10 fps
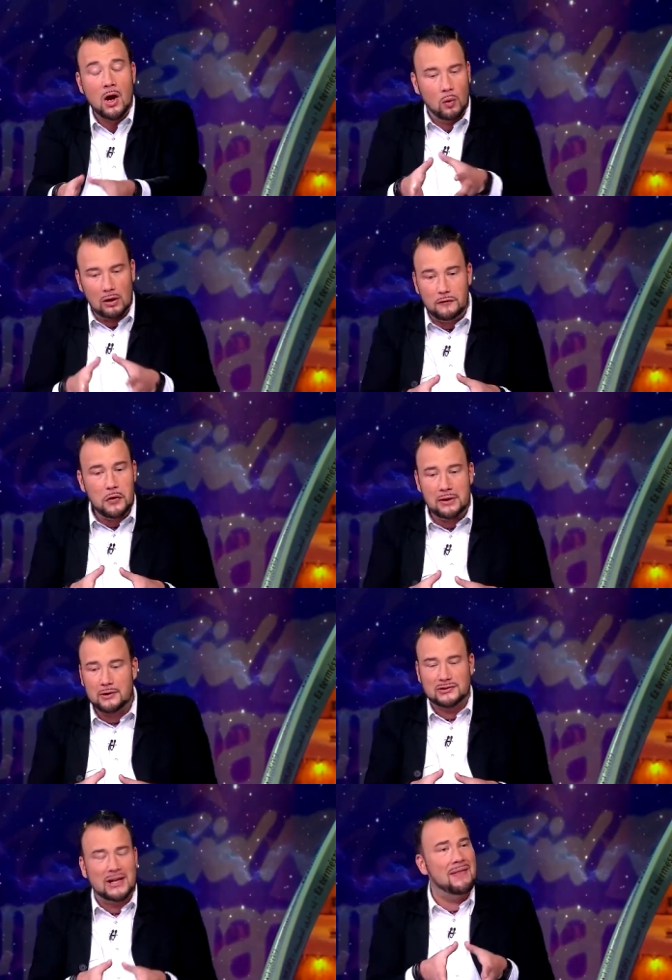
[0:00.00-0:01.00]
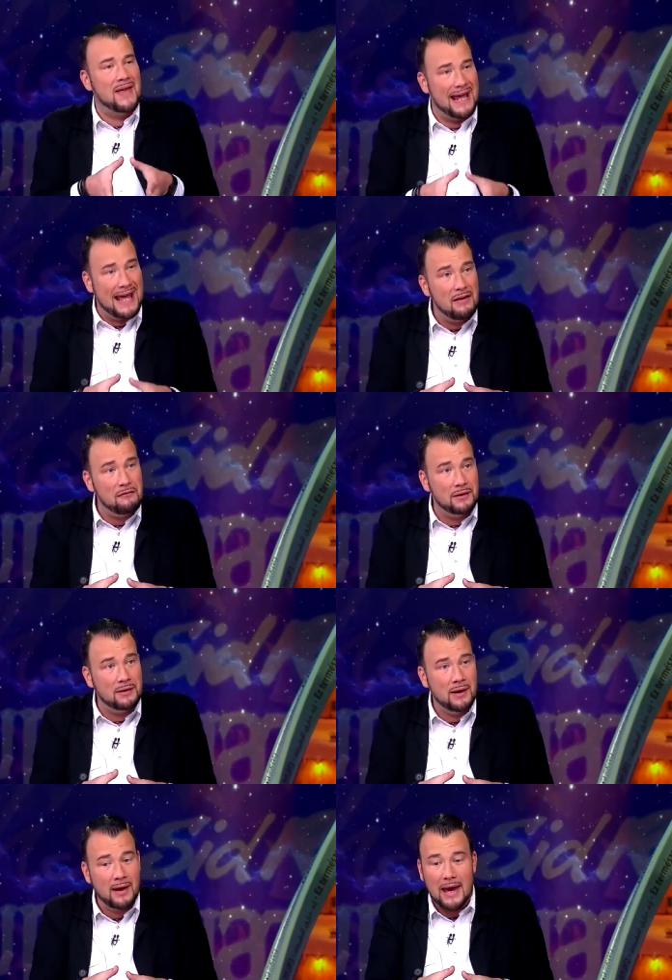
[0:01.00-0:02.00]
Well, if you understand that
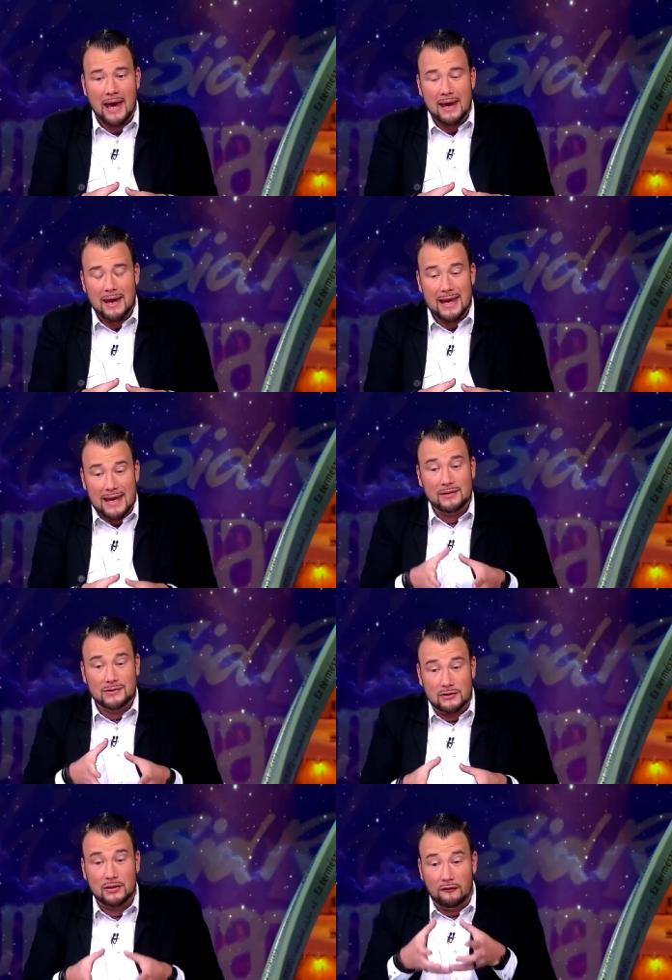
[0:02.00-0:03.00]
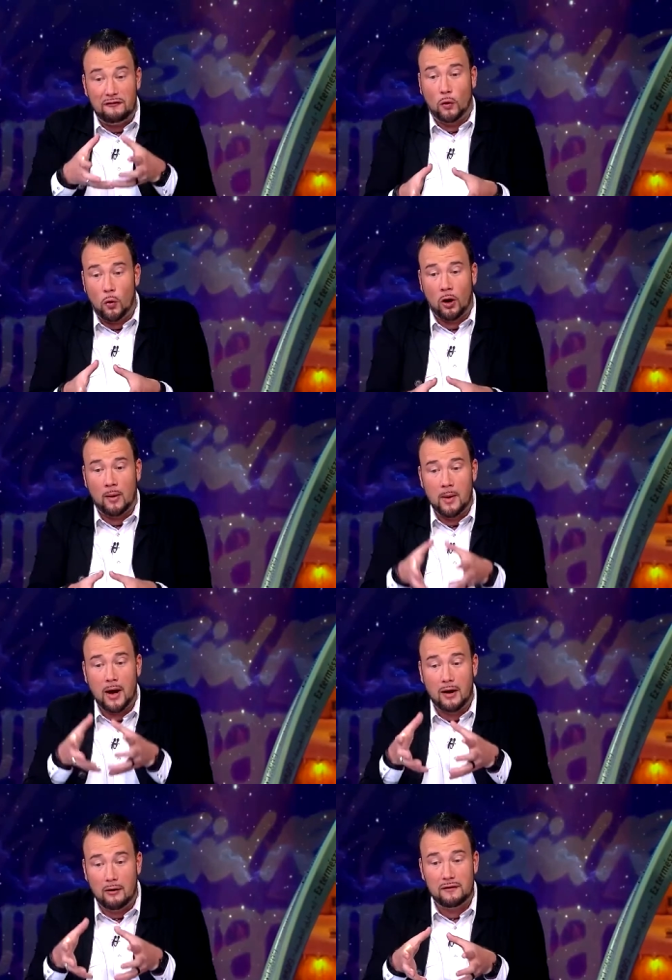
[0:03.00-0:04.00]
heaven is the form
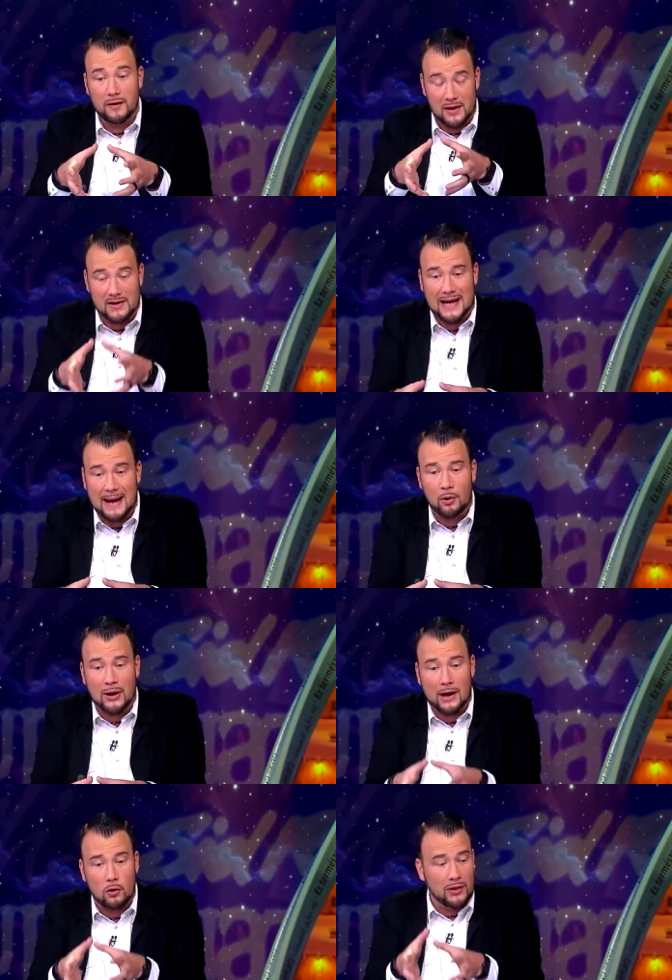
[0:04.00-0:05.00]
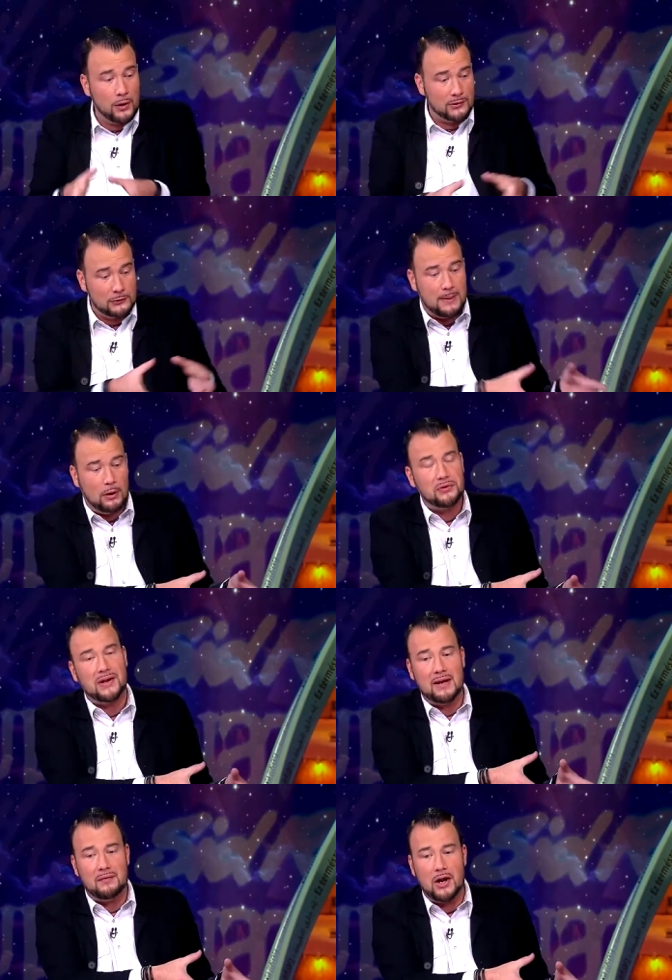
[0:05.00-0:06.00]
of the tabernacle that was built
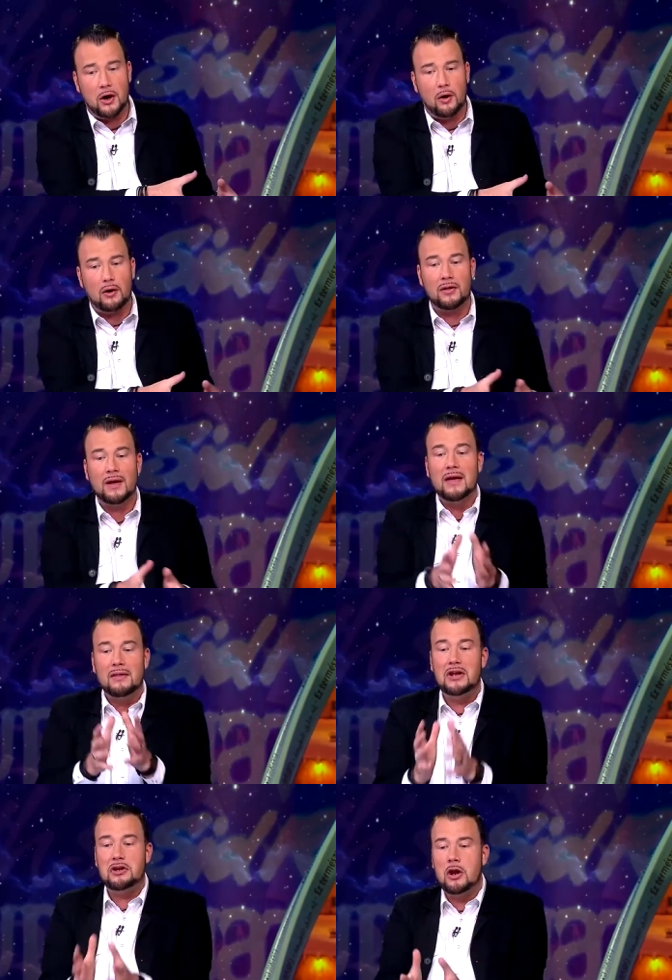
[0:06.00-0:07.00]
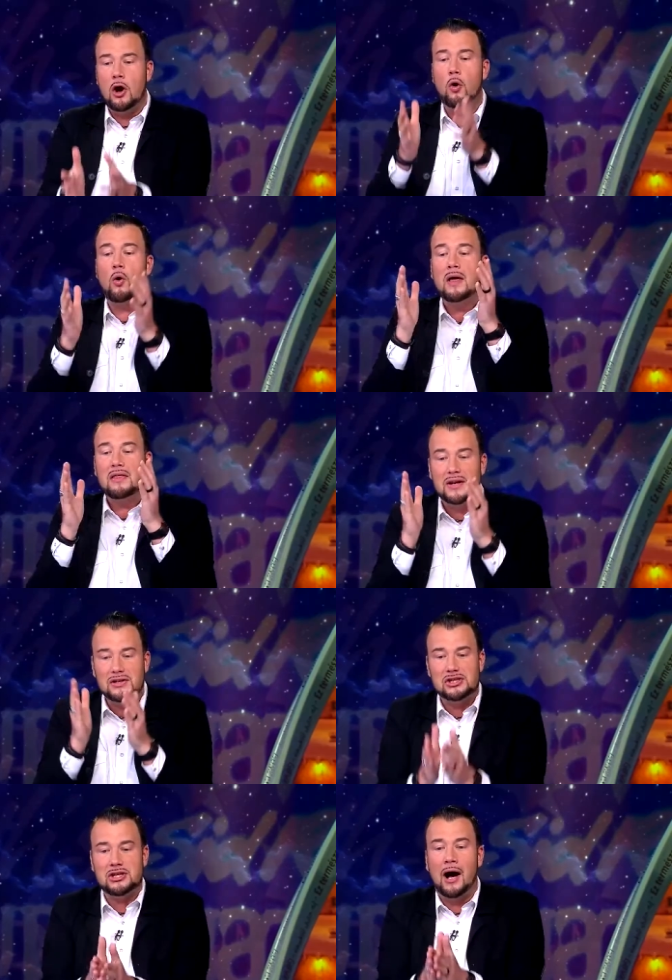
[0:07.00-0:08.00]
in the earth, then you know that
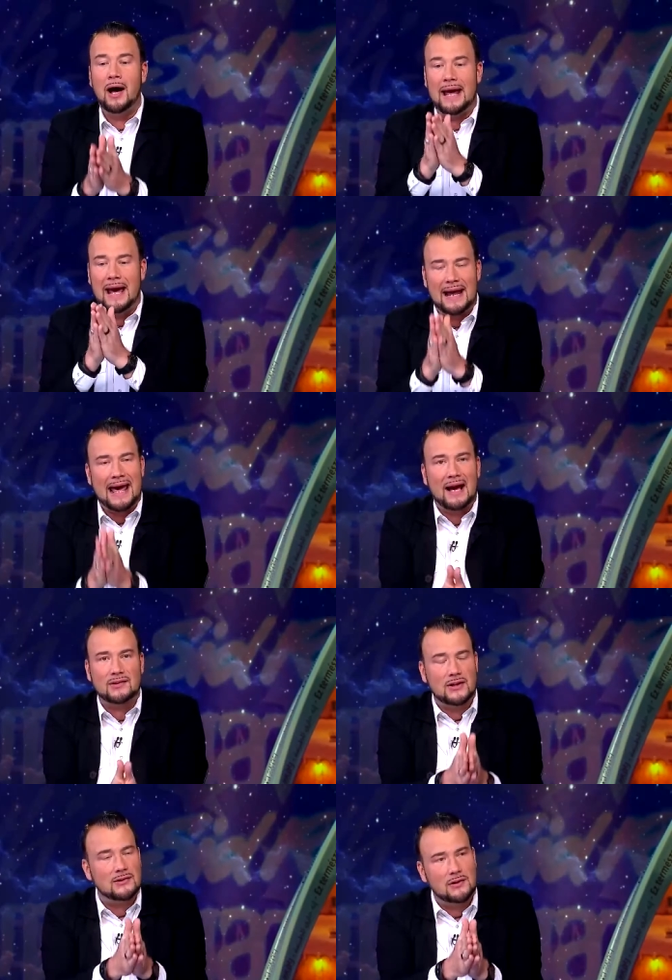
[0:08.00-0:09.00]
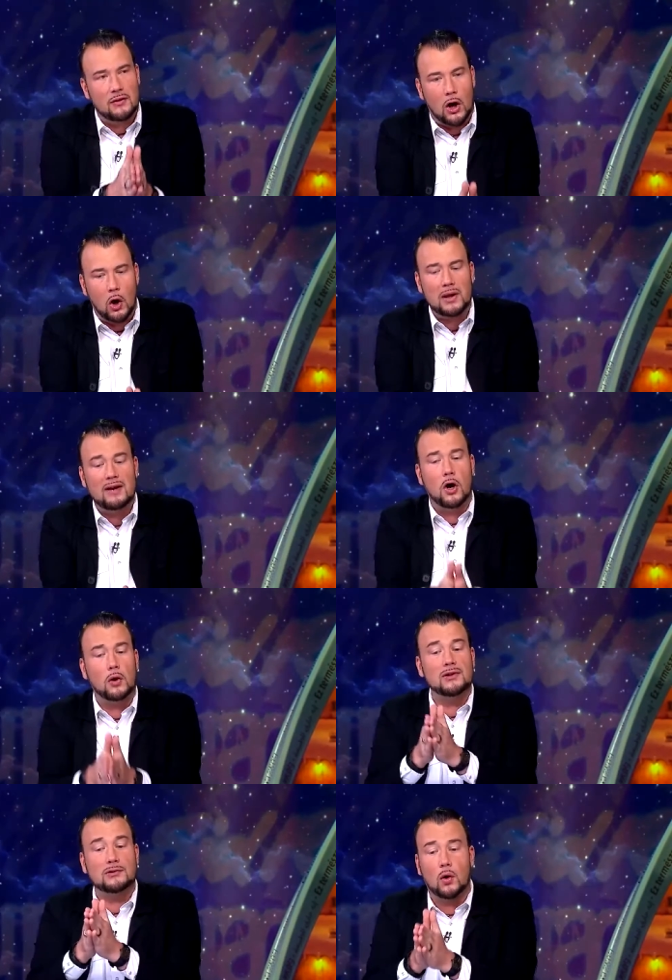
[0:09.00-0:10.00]
John had access to the Holy of
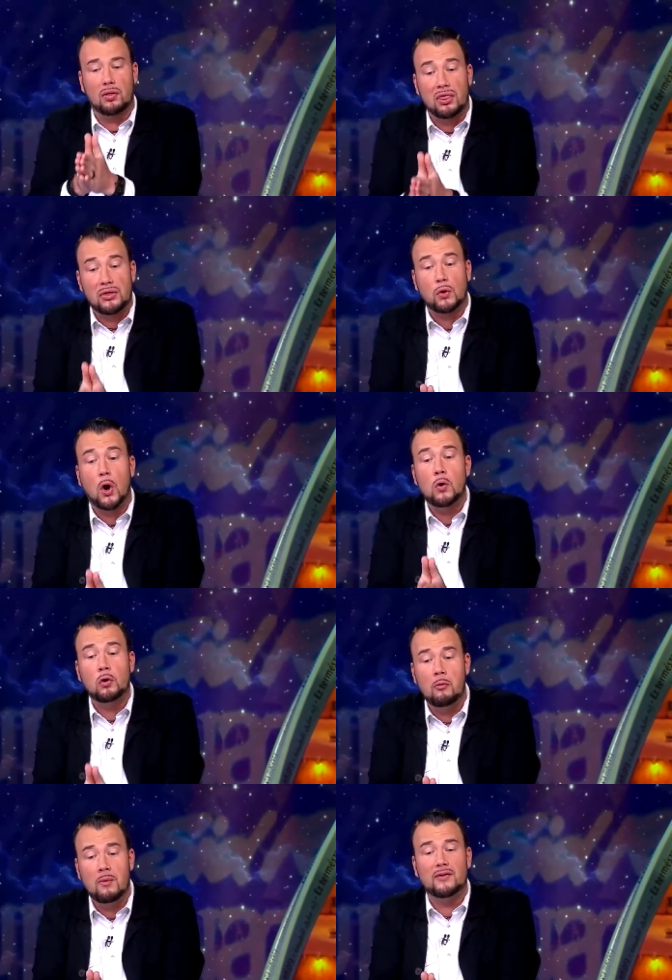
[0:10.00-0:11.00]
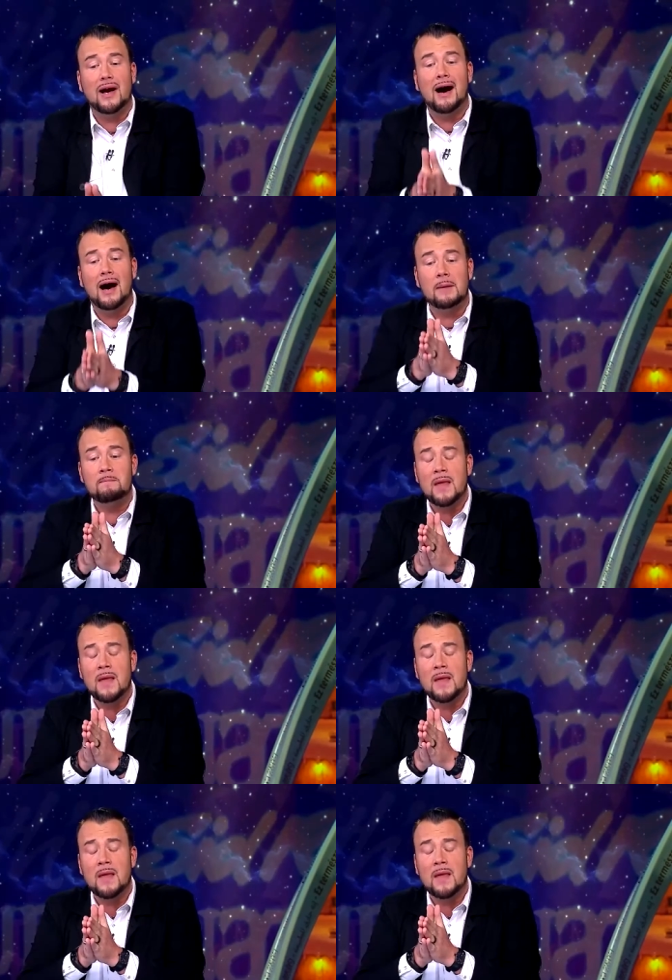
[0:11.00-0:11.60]
Holies or the throne room of God,